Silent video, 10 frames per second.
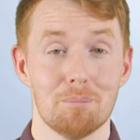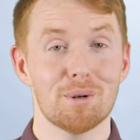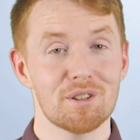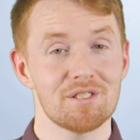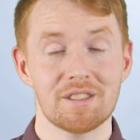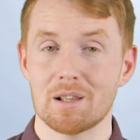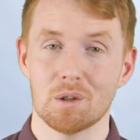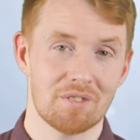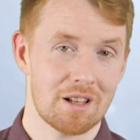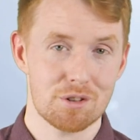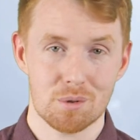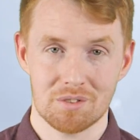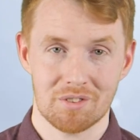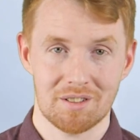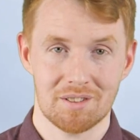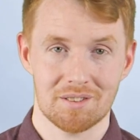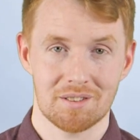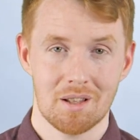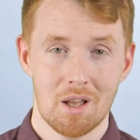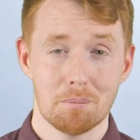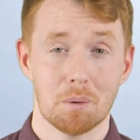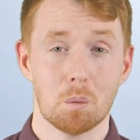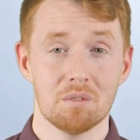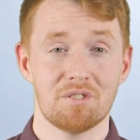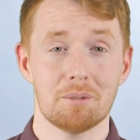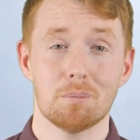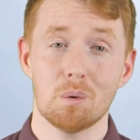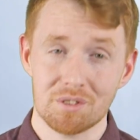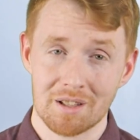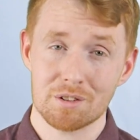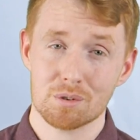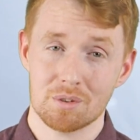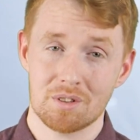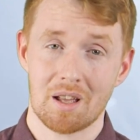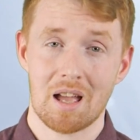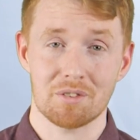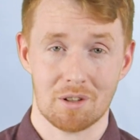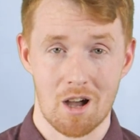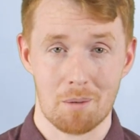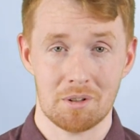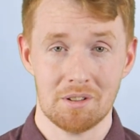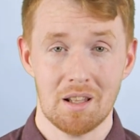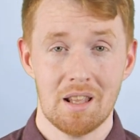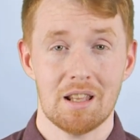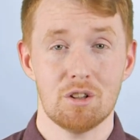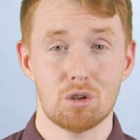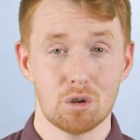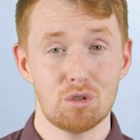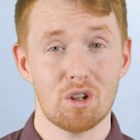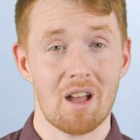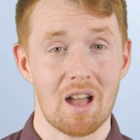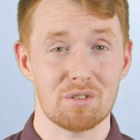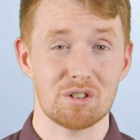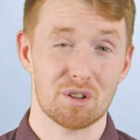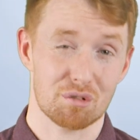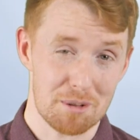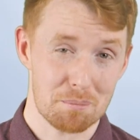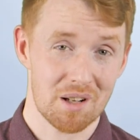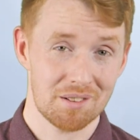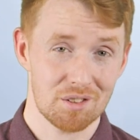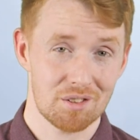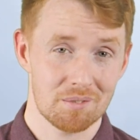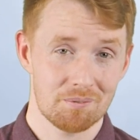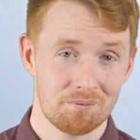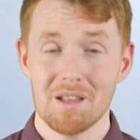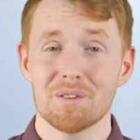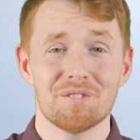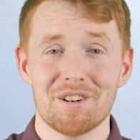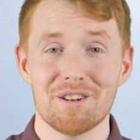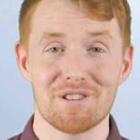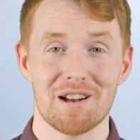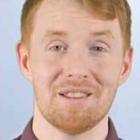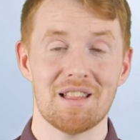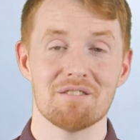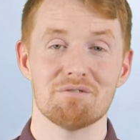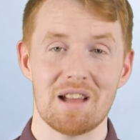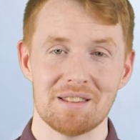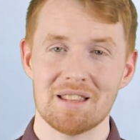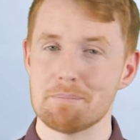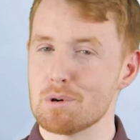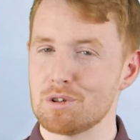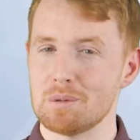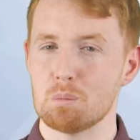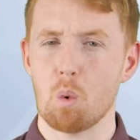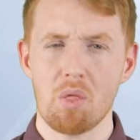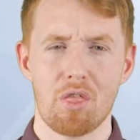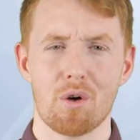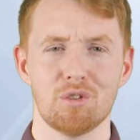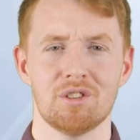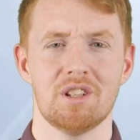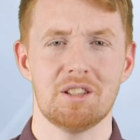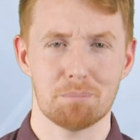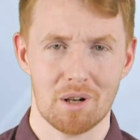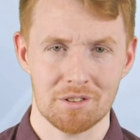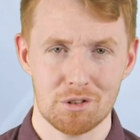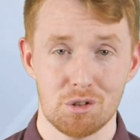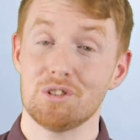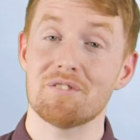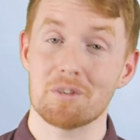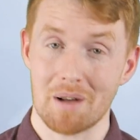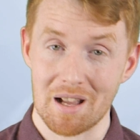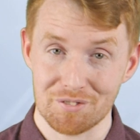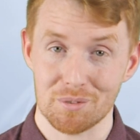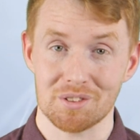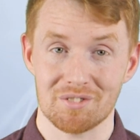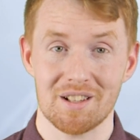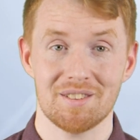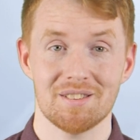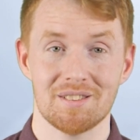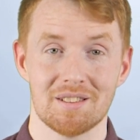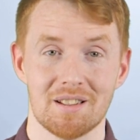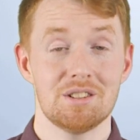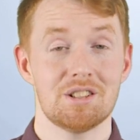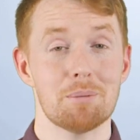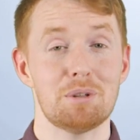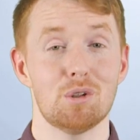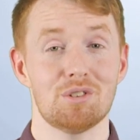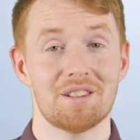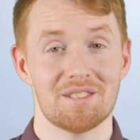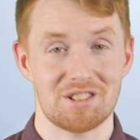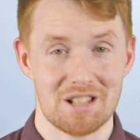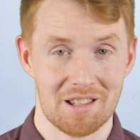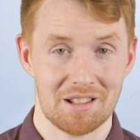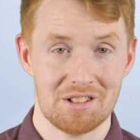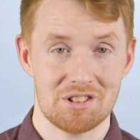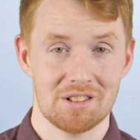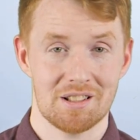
Personally, I love Android devices, but one thing most Androids have in common is good to average screen brightness. There's very rarely that retina burning 1000 nit brightness you get from iPhone devices. Xiaomi took that as a challenge